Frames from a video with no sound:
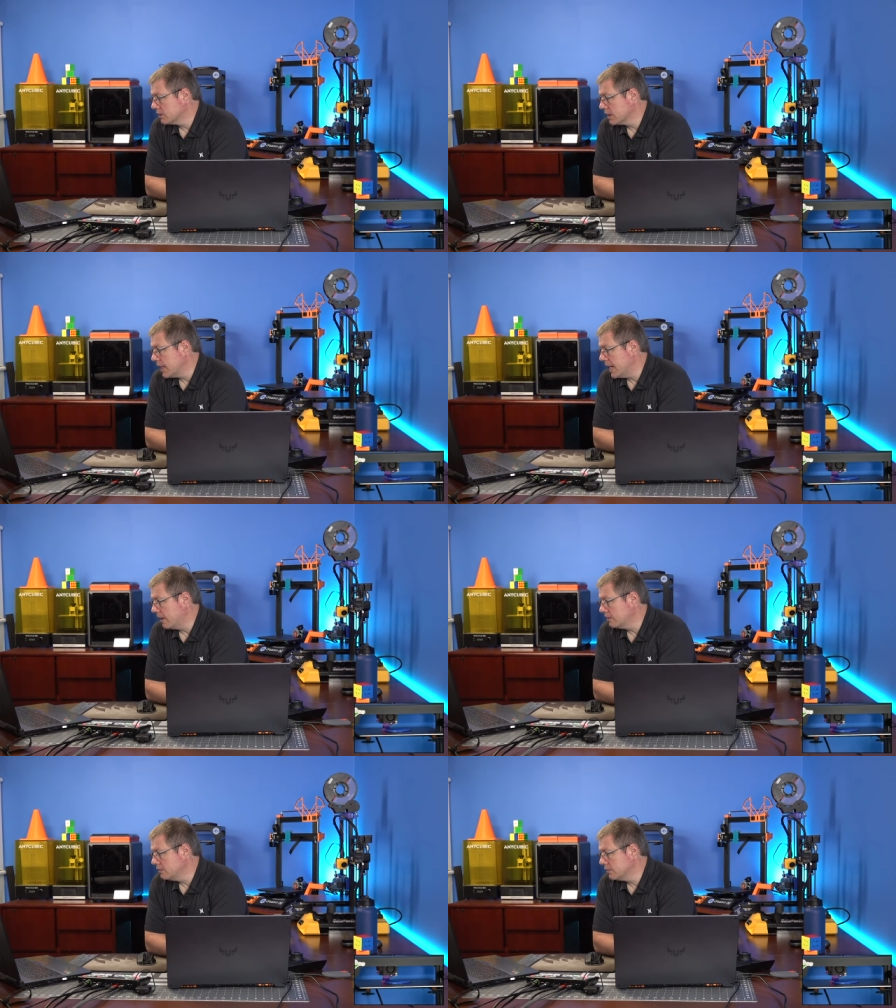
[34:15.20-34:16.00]

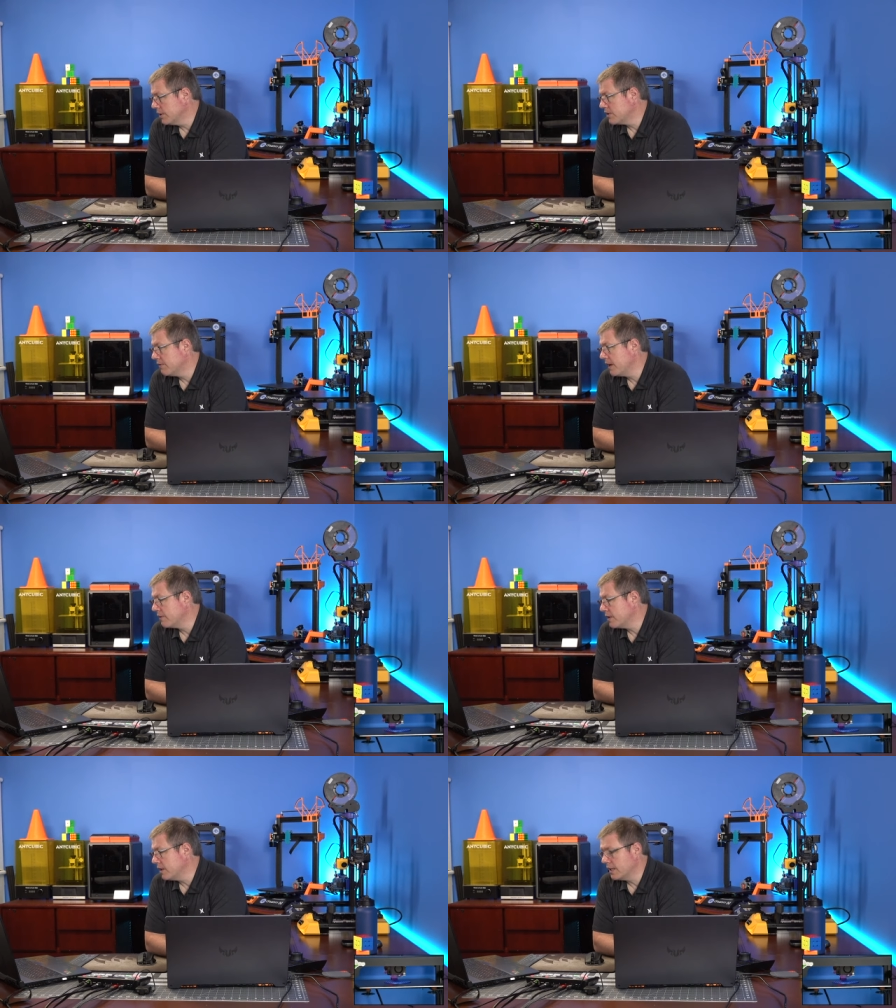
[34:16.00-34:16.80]
Kyle, what's your
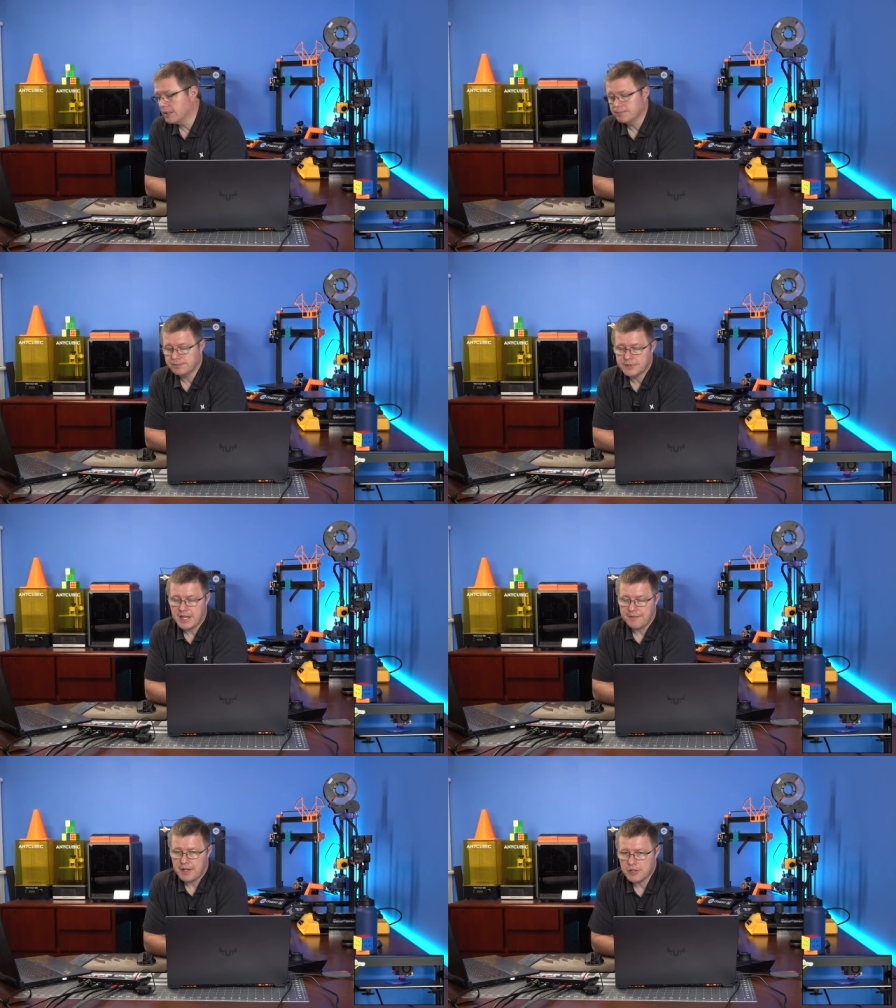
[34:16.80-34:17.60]
favorite um,
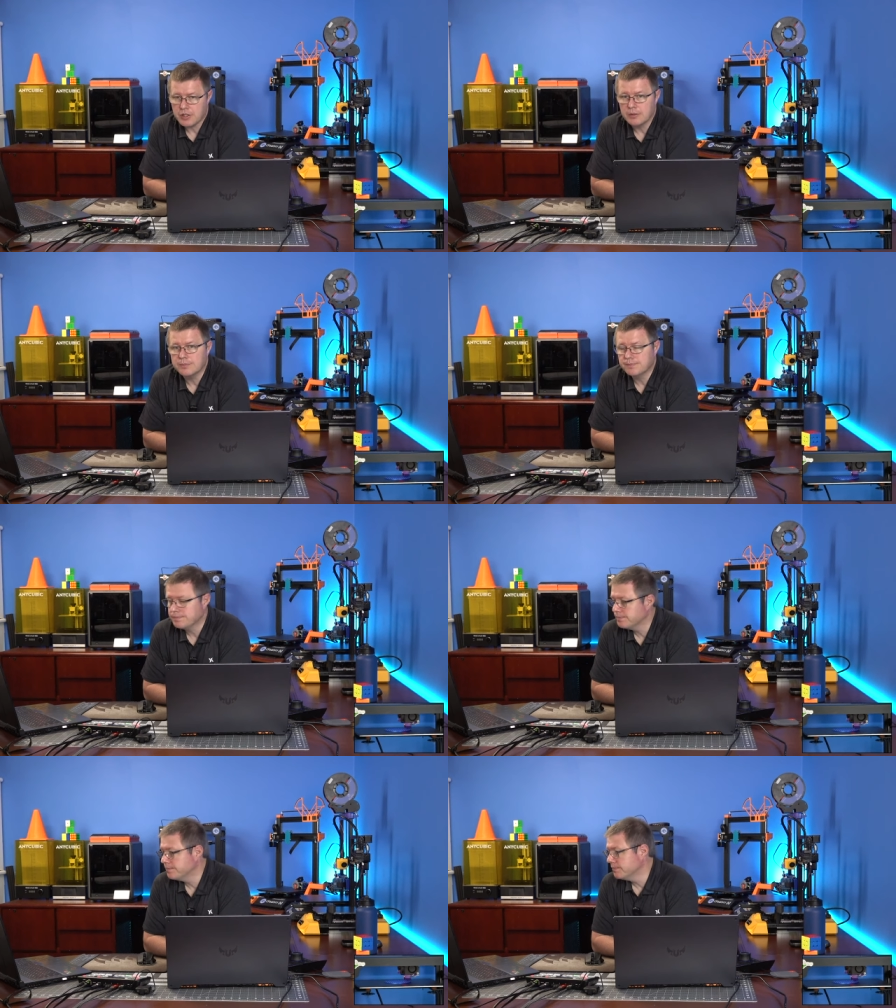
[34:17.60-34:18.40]
sci-fi show?
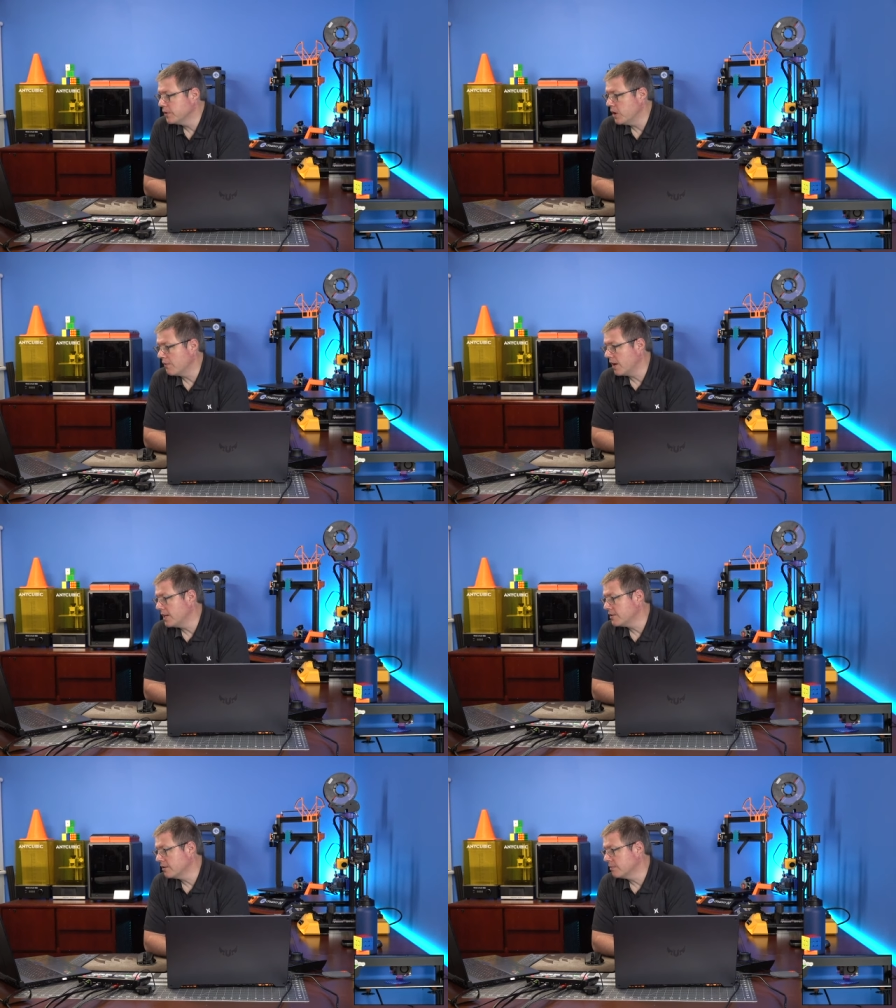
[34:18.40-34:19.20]
You never
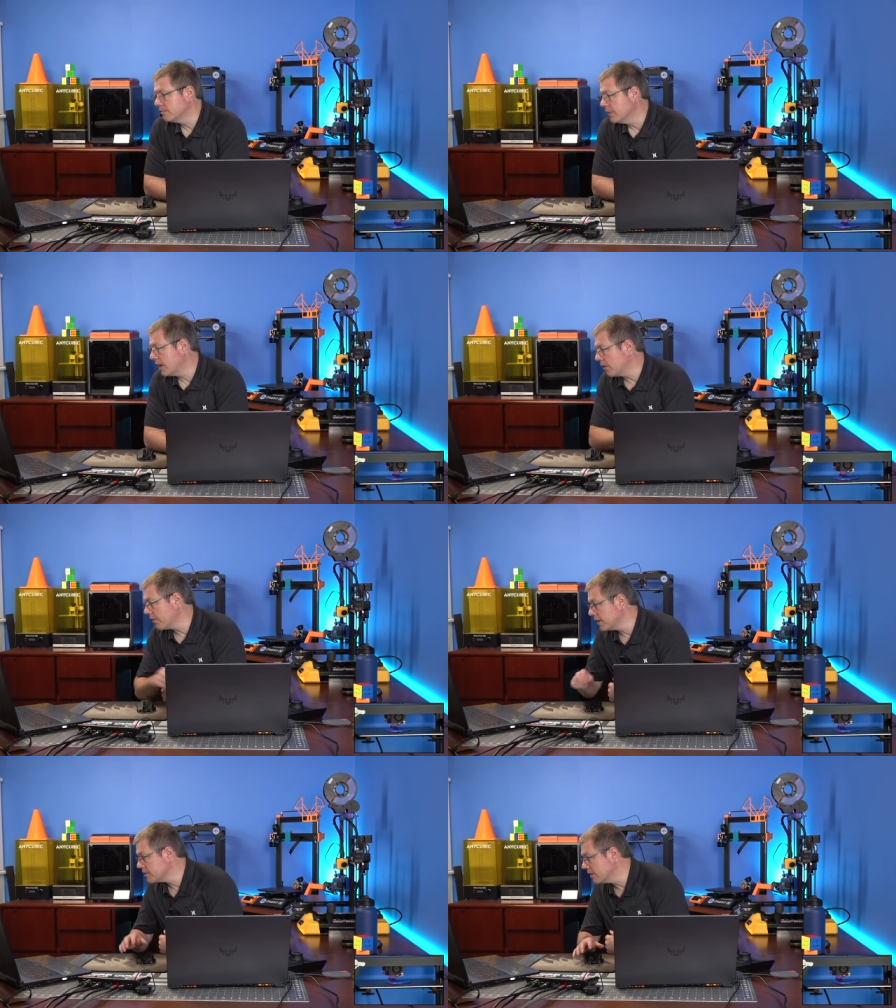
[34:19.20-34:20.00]
answered. I don't
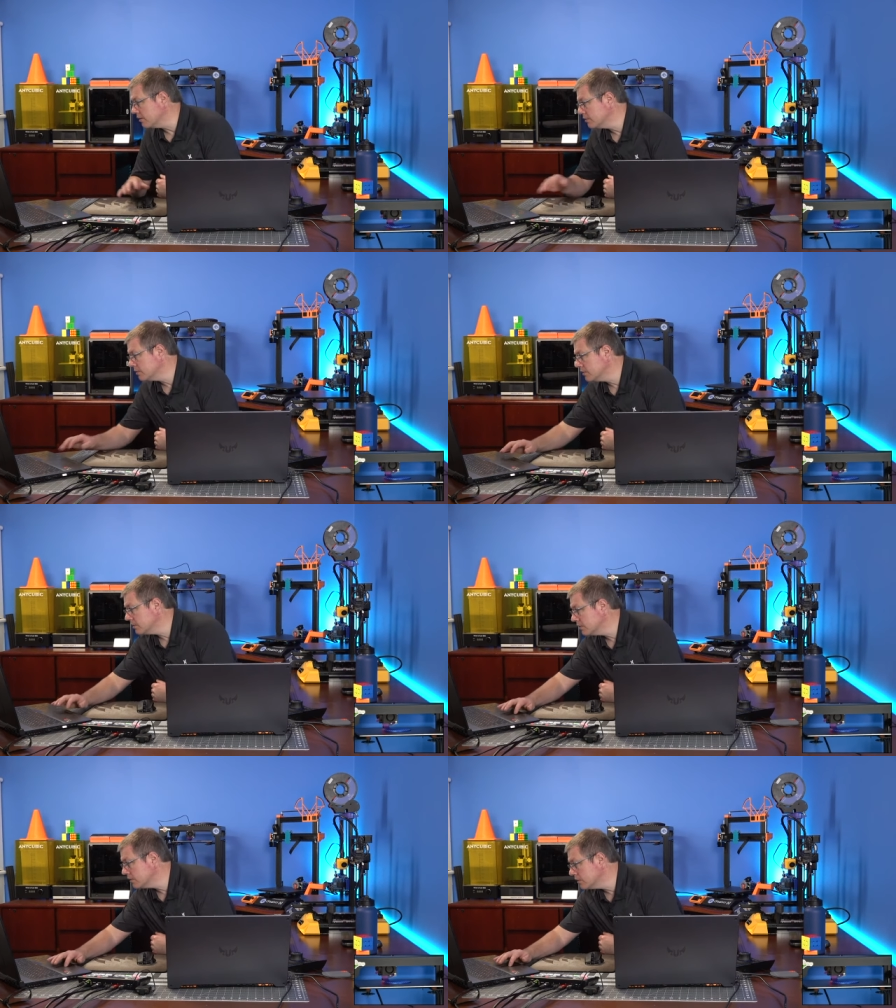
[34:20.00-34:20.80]
think so.
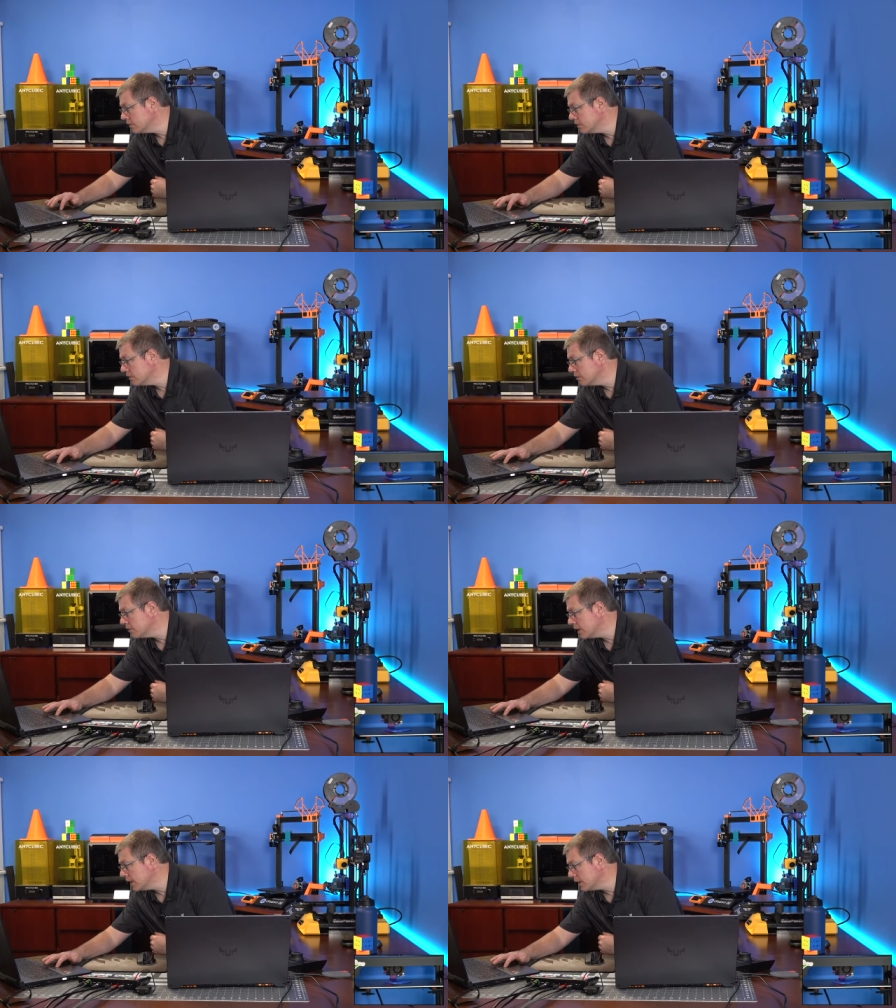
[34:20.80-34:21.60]

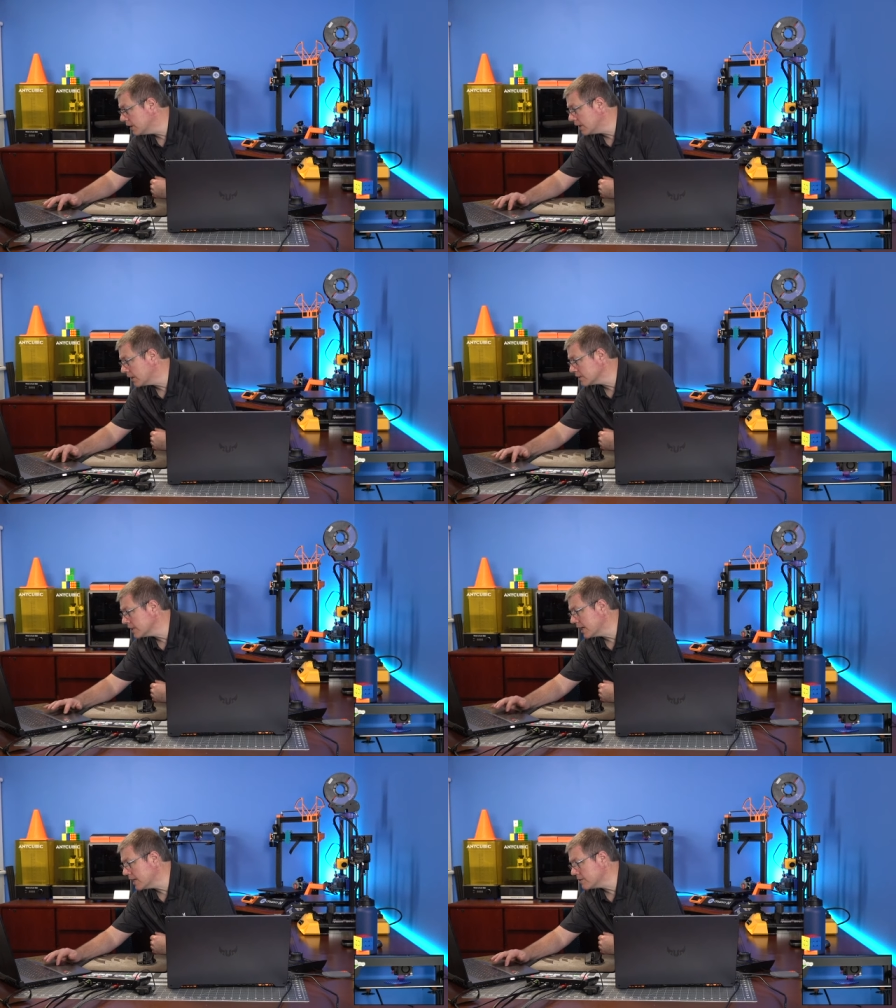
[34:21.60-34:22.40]
Uh, I don't see
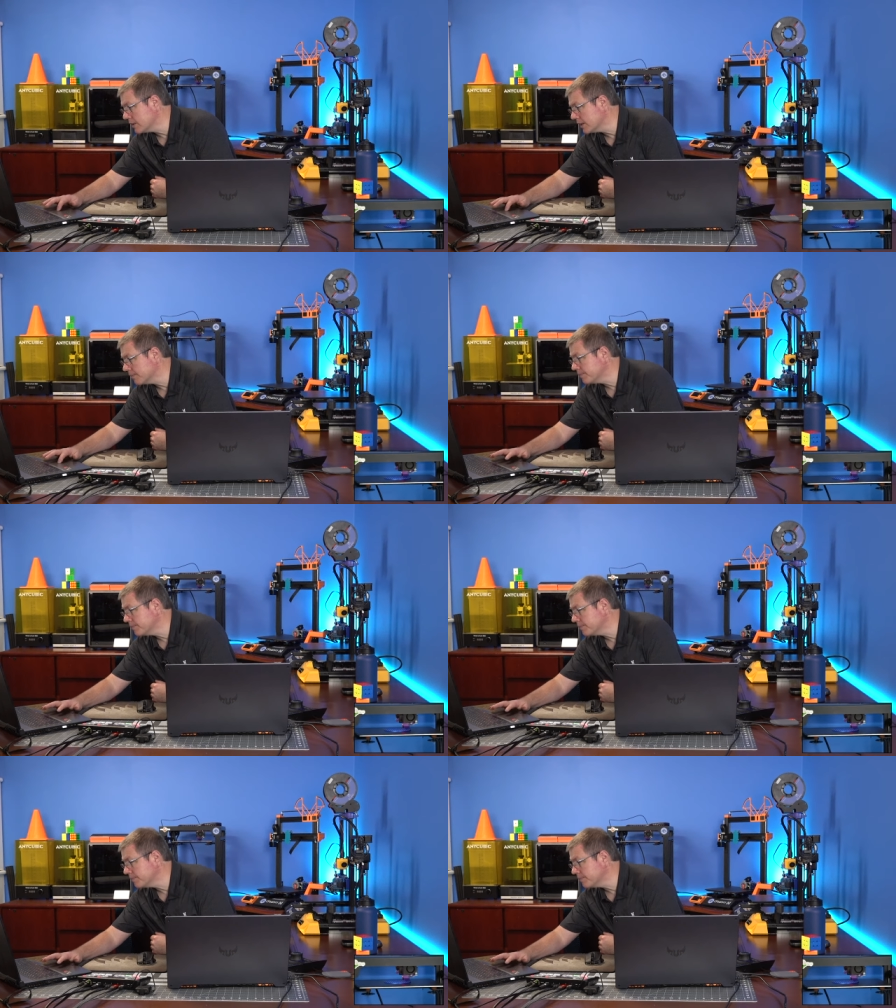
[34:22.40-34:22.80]
an answer here.